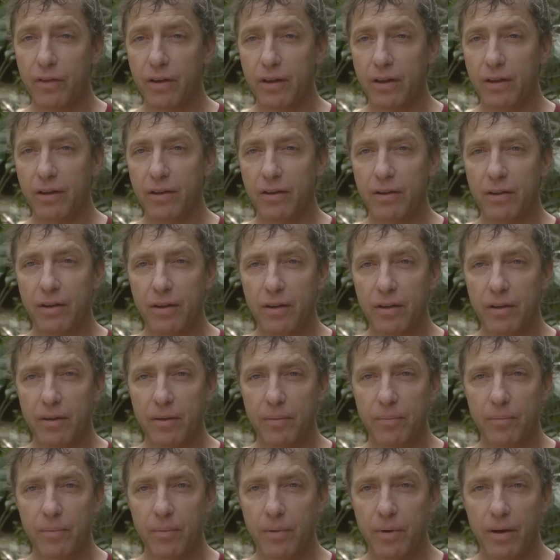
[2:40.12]

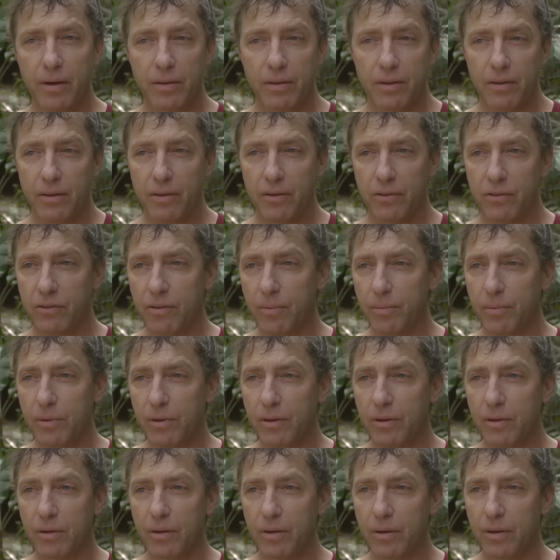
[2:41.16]
and I think it's
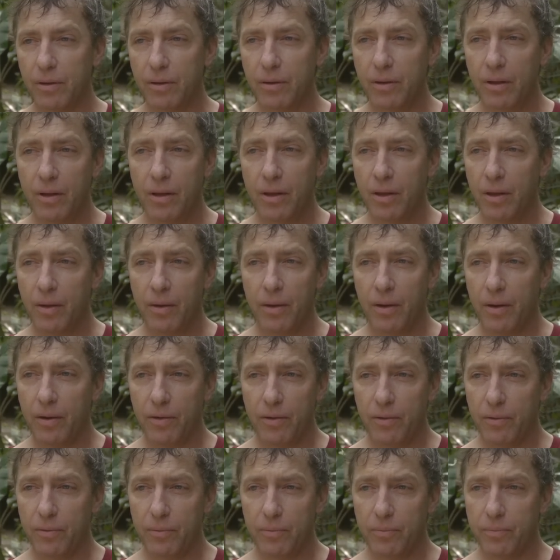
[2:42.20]
something
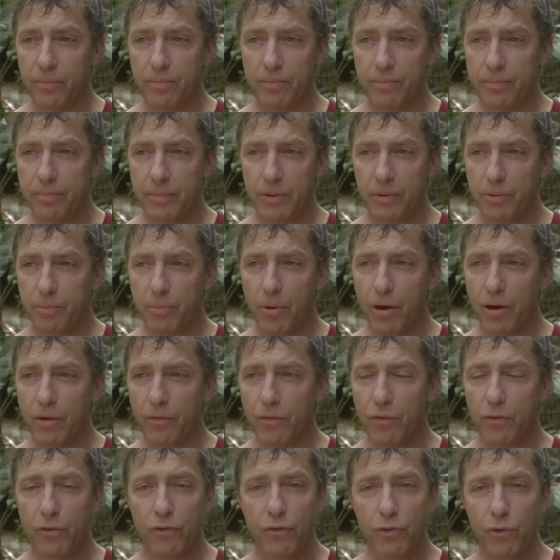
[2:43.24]
it's part
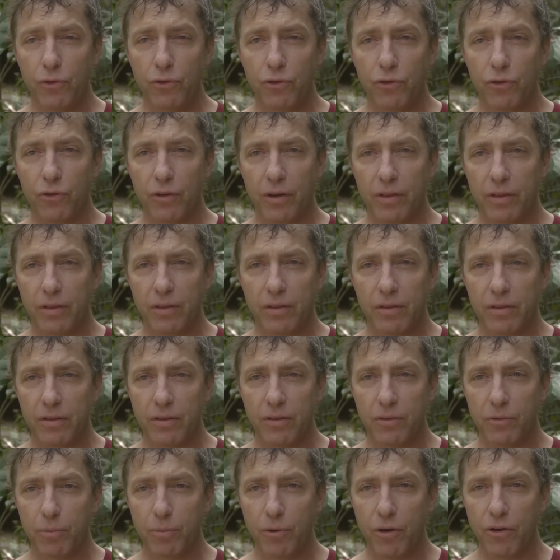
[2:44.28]
of the future. I think that
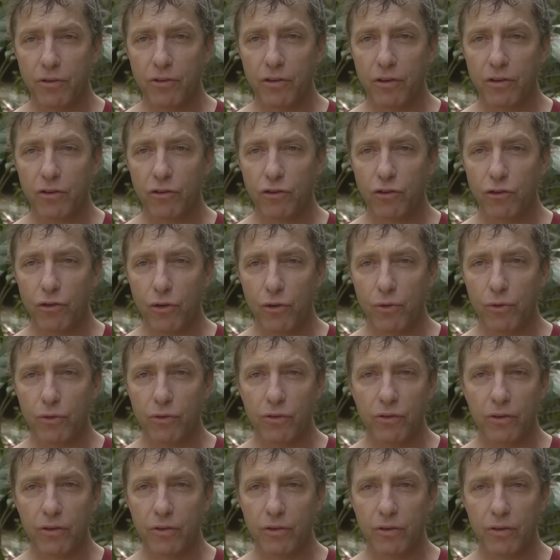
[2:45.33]
this project
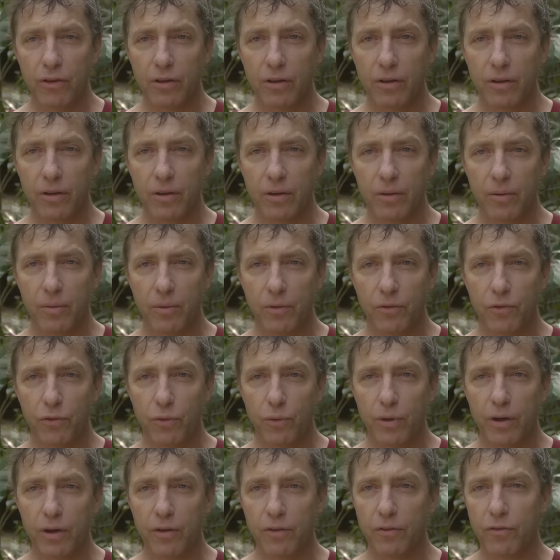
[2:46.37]
shows that if
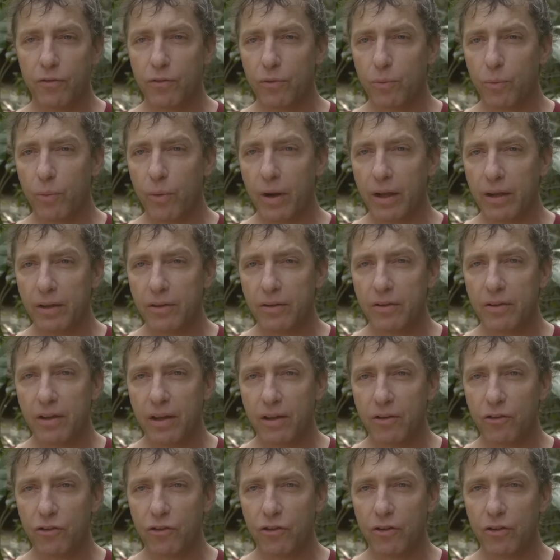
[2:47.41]
you have
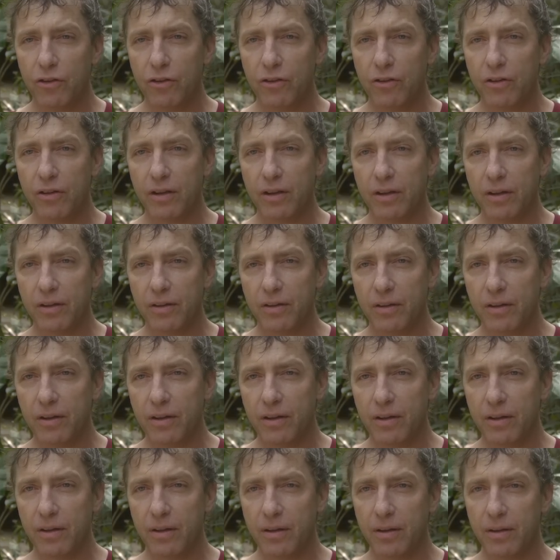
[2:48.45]
well-intentioned
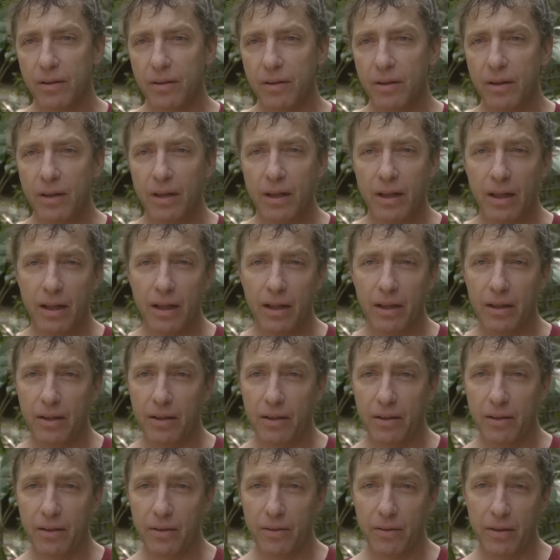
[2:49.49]
and
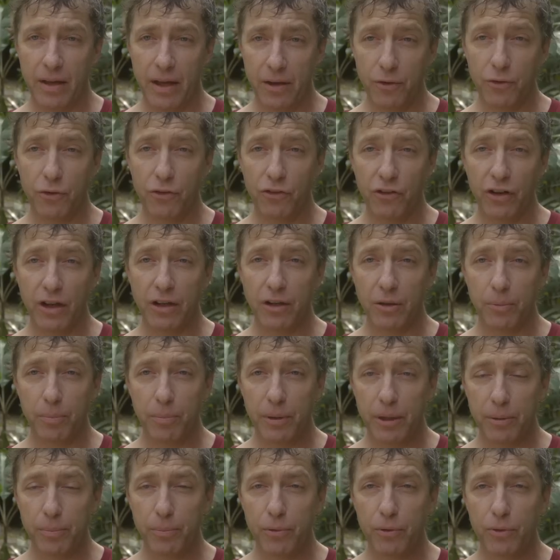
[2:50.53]
energetic
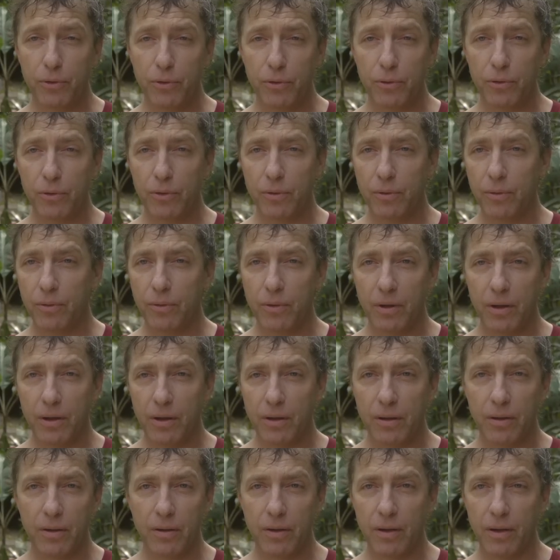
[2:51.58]
people, you can
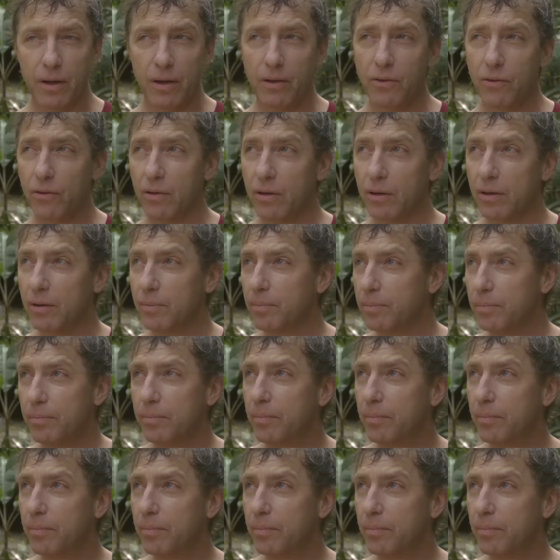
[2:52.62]
actually